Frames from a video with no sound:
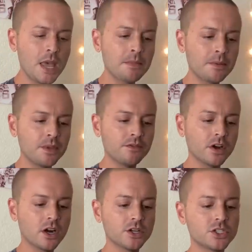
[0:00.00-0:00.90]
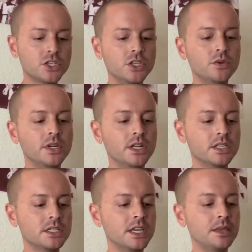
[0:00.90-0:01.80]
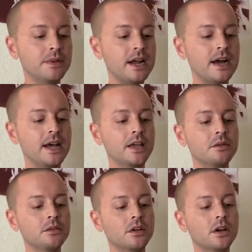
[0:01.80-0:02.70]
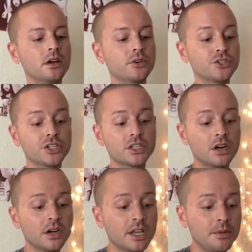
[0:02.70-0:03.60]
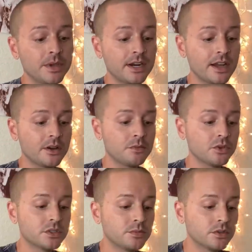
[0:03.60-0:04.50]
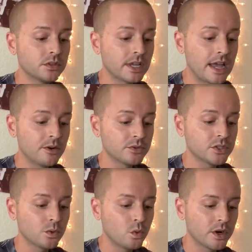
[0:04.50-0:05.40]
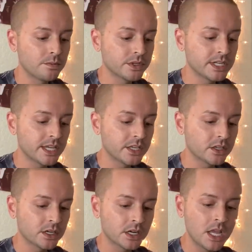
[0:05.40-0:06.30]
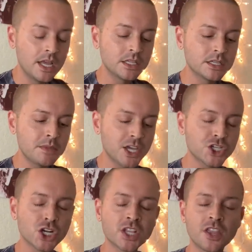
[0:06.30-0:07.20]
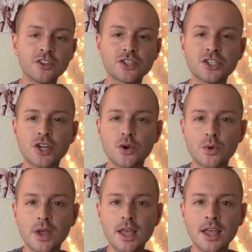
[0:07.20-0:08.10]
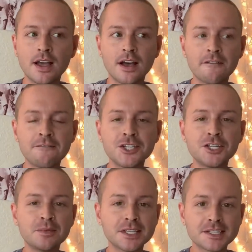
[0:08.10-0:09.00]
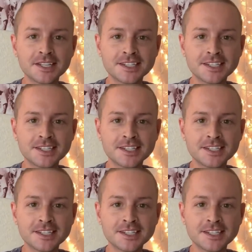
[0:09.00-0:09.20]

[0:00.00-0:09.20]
Might be in regards to you needing to keep an eye or just are keeping an eye on multiple accounts or one in particular to make sure that there's no fishy business